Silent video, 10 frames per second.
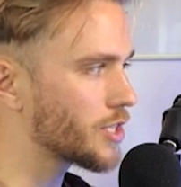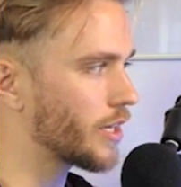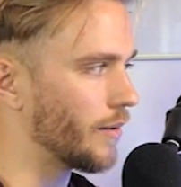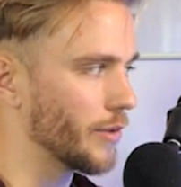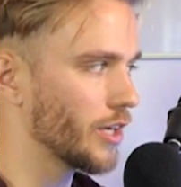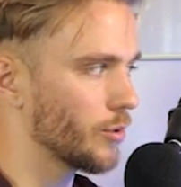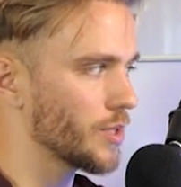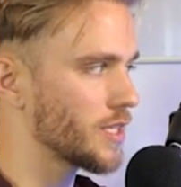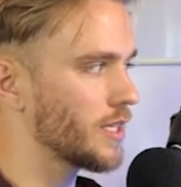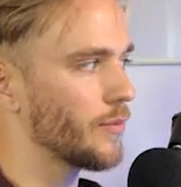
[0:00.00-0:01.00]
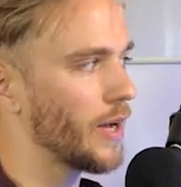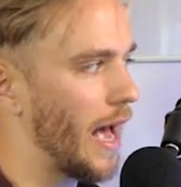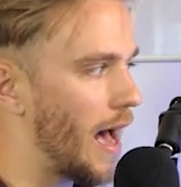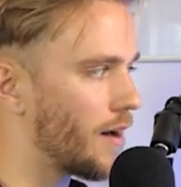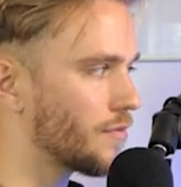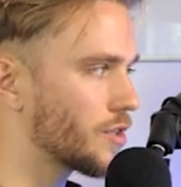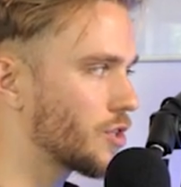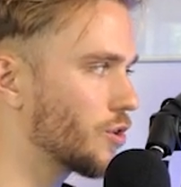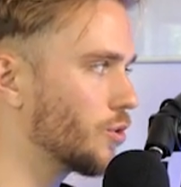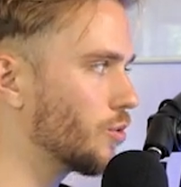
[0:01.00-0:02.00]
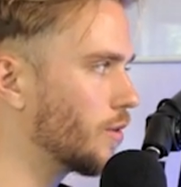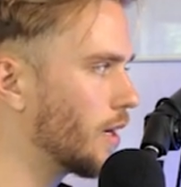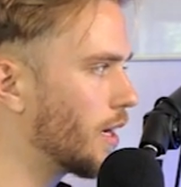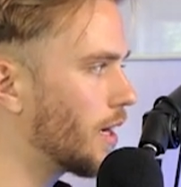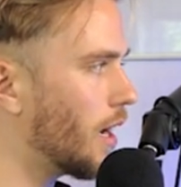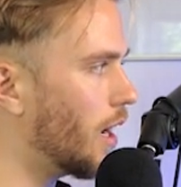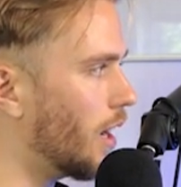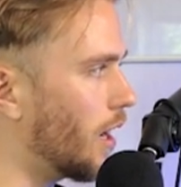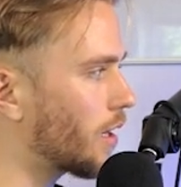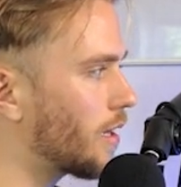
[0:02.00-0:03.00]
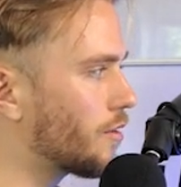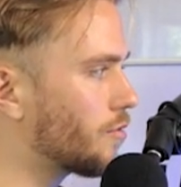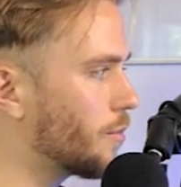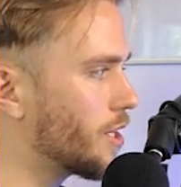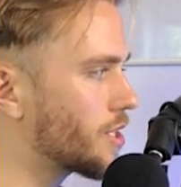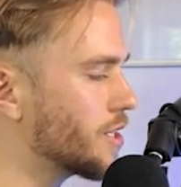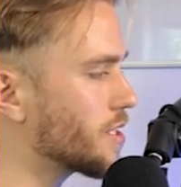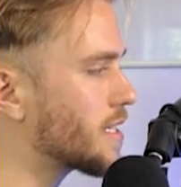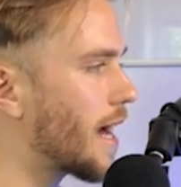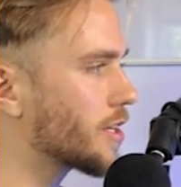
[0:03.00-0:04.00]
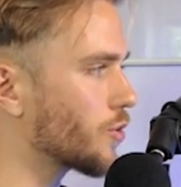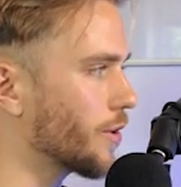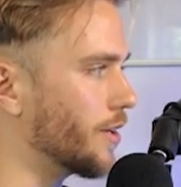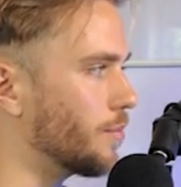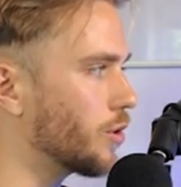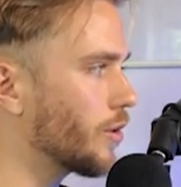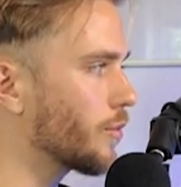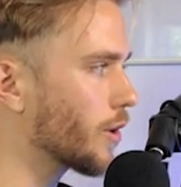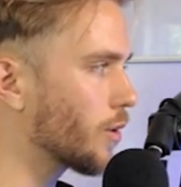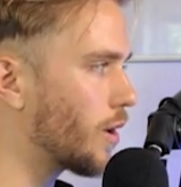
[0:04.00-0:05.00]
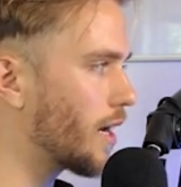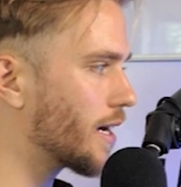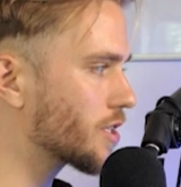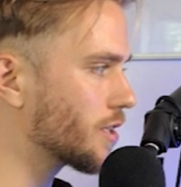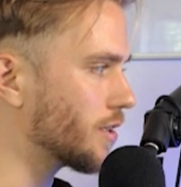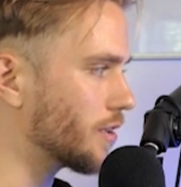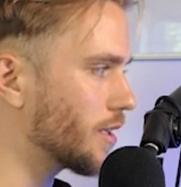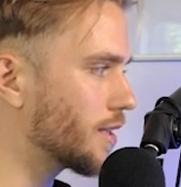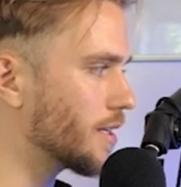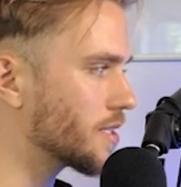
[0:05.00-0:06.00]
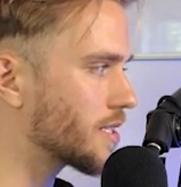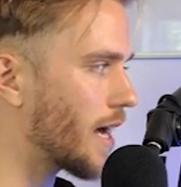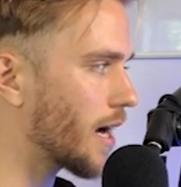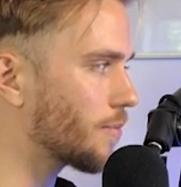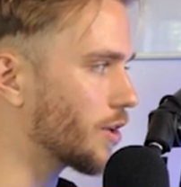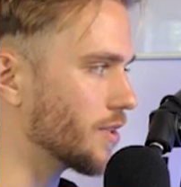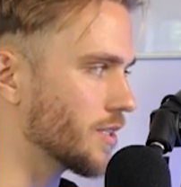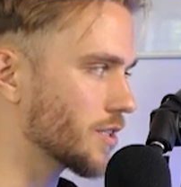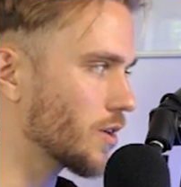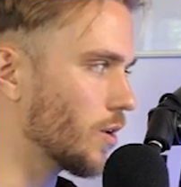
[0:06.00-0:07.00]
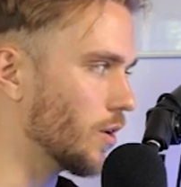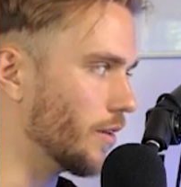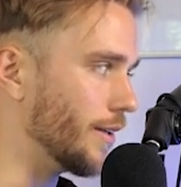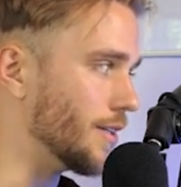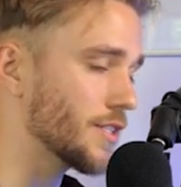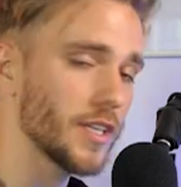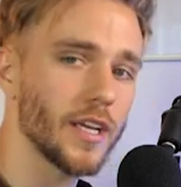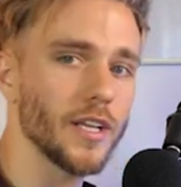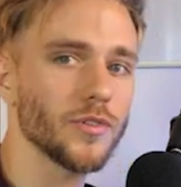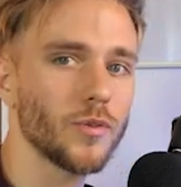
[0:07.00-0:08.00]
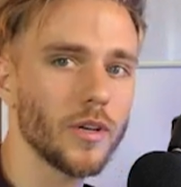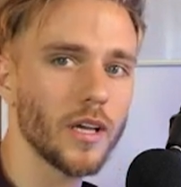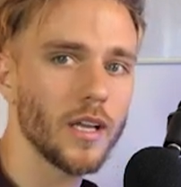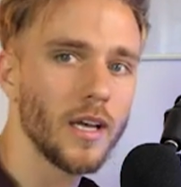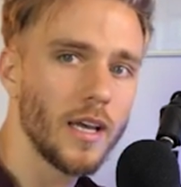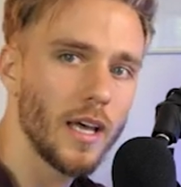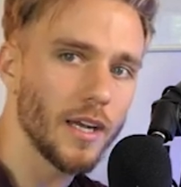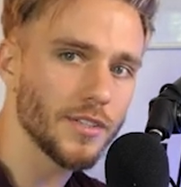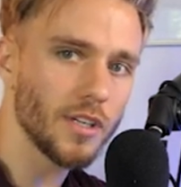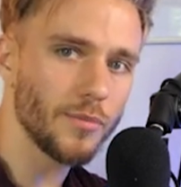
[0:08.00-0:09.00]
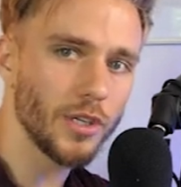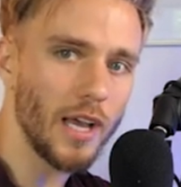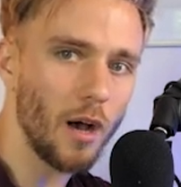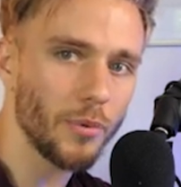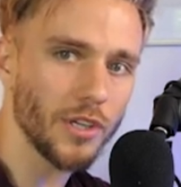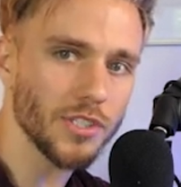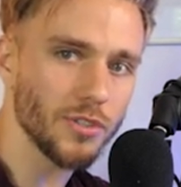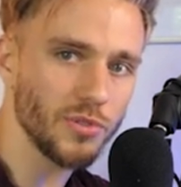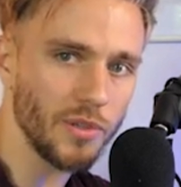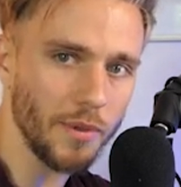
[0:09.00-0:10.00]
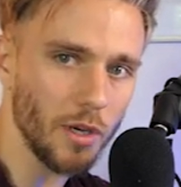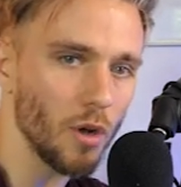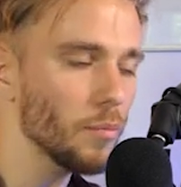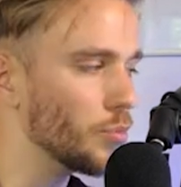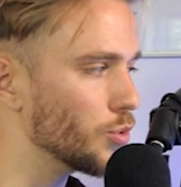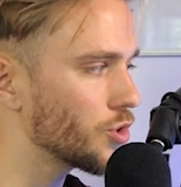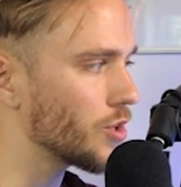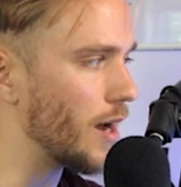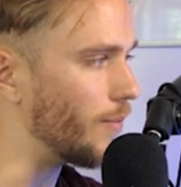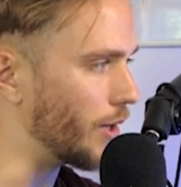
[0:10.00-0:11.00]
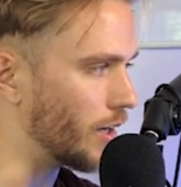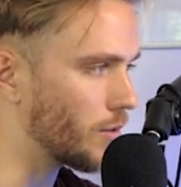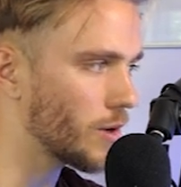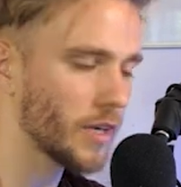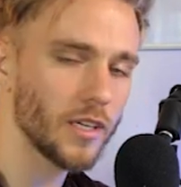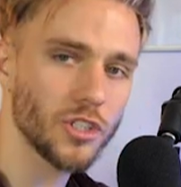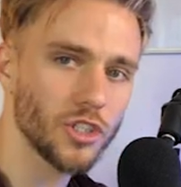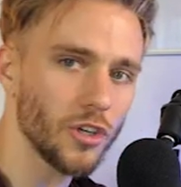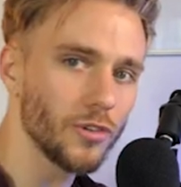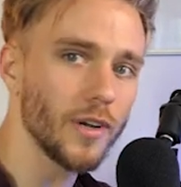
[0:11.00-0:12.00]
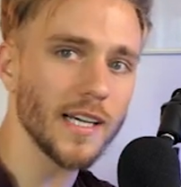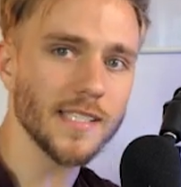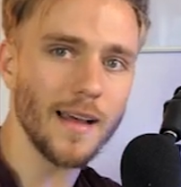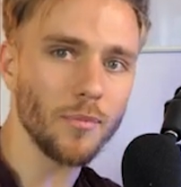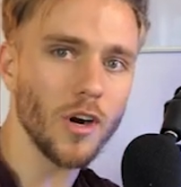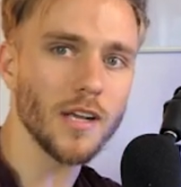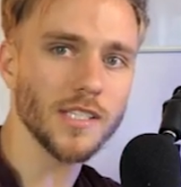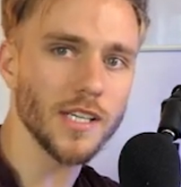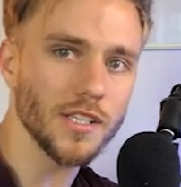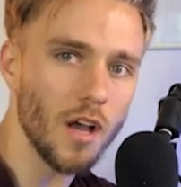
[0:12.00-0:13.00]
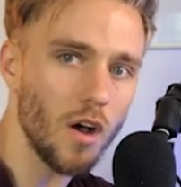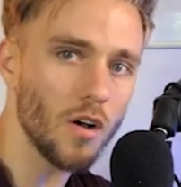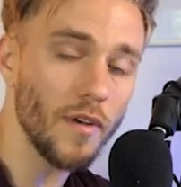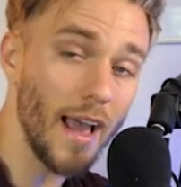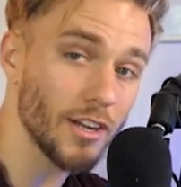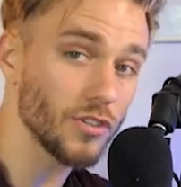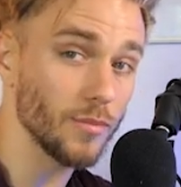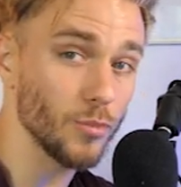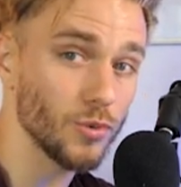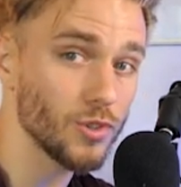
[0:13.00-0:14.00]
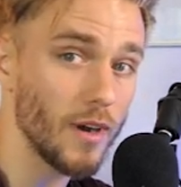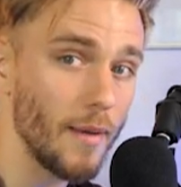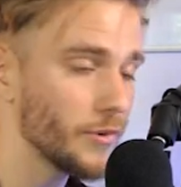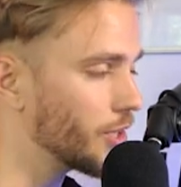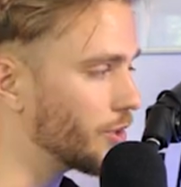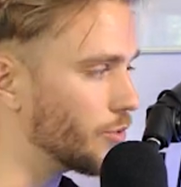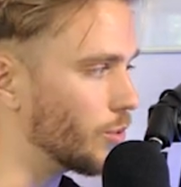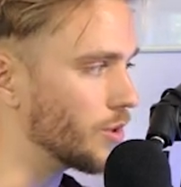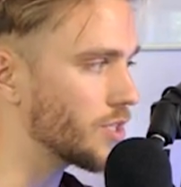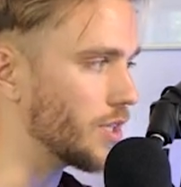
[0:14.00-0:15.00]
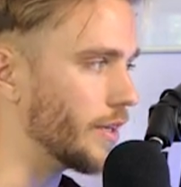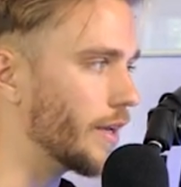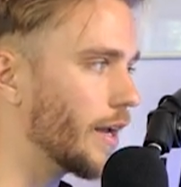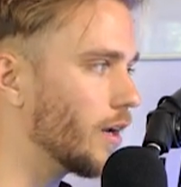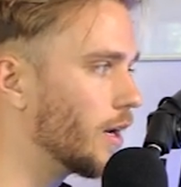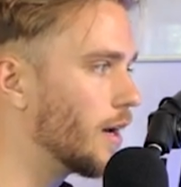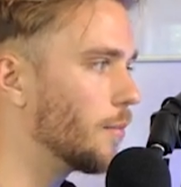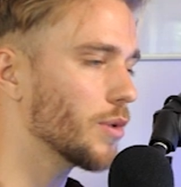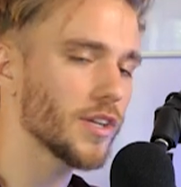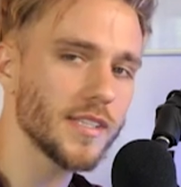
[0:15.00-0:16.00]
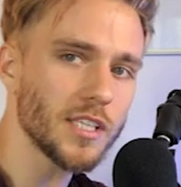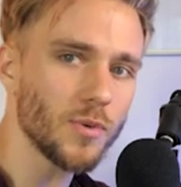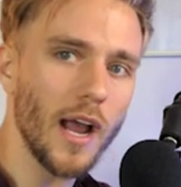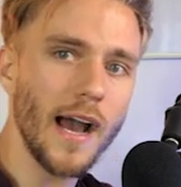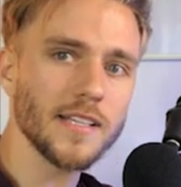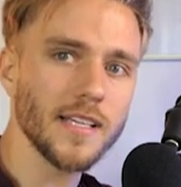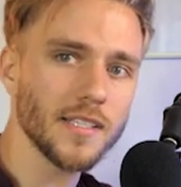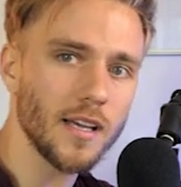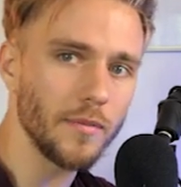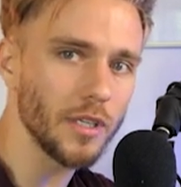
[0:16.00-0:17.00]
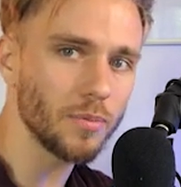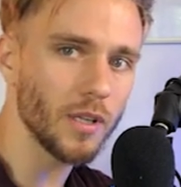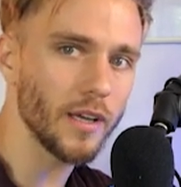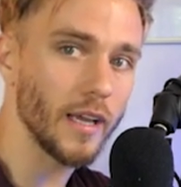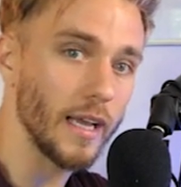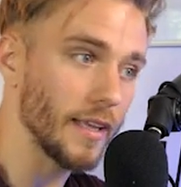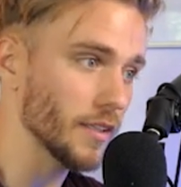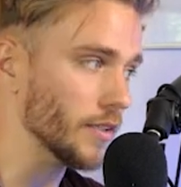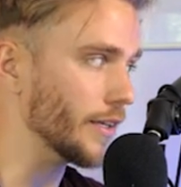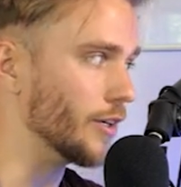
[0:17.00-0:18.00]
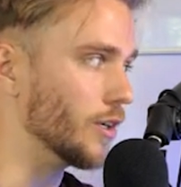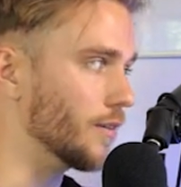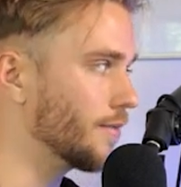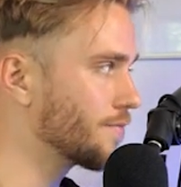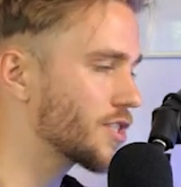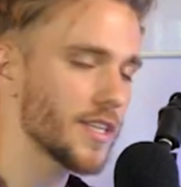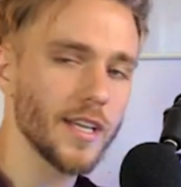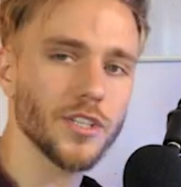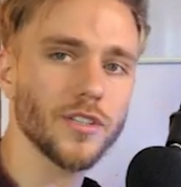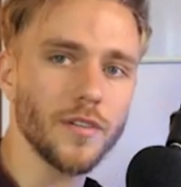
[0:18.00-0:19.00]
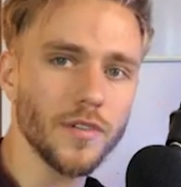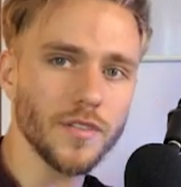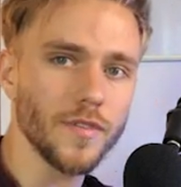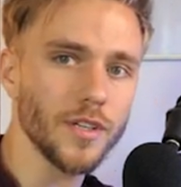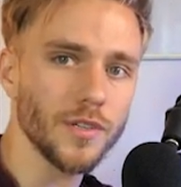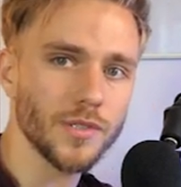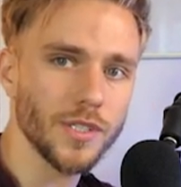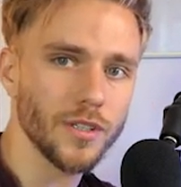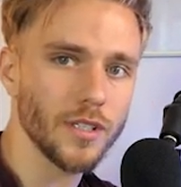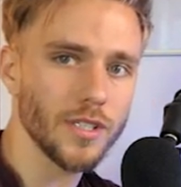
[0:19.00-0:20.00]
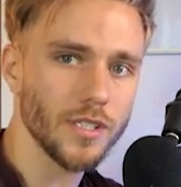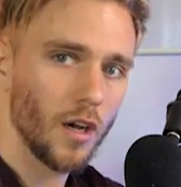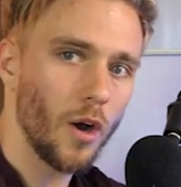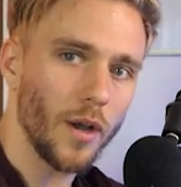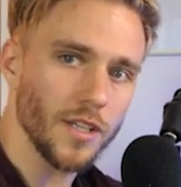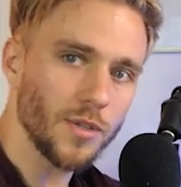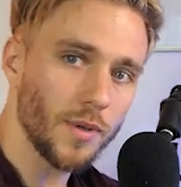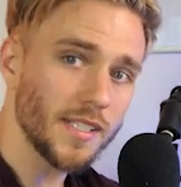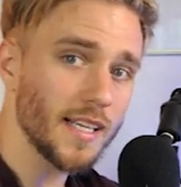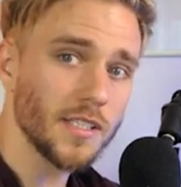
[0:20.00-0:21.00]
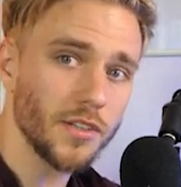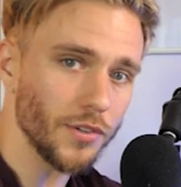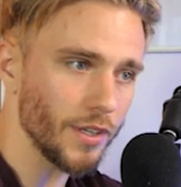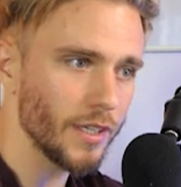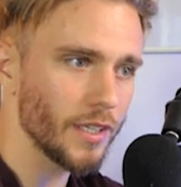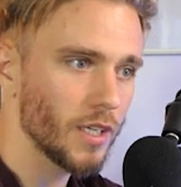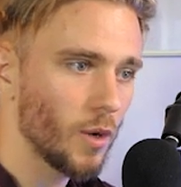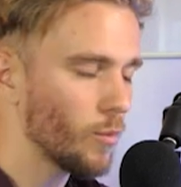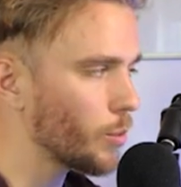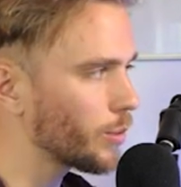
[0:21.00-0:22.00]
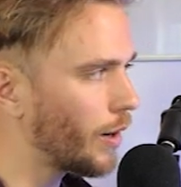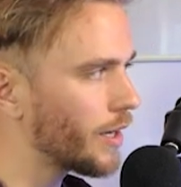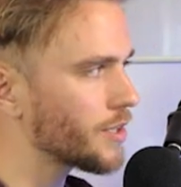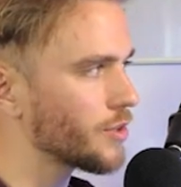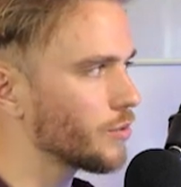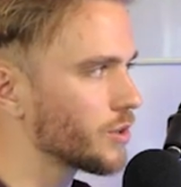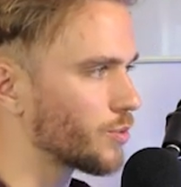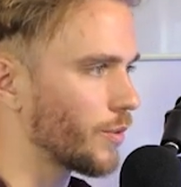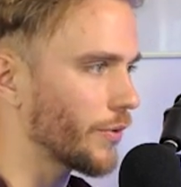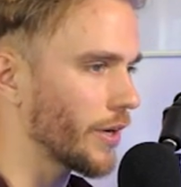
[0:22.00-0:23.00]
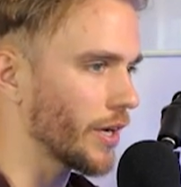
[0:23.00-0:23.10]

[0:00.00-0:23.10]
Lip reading: come here, we see that we have two CloudFormation stacks already deployed. We're going to want to actually delete this stack because it's called the CDK toolkit, and it's going to be helping us do something called bootstrapping. And I want to show you guys that process of actually bootstrapping your CDK, because that's where assets come into play in the later stages of this video series. Okay, so once that's deleted, what we want to do is we want to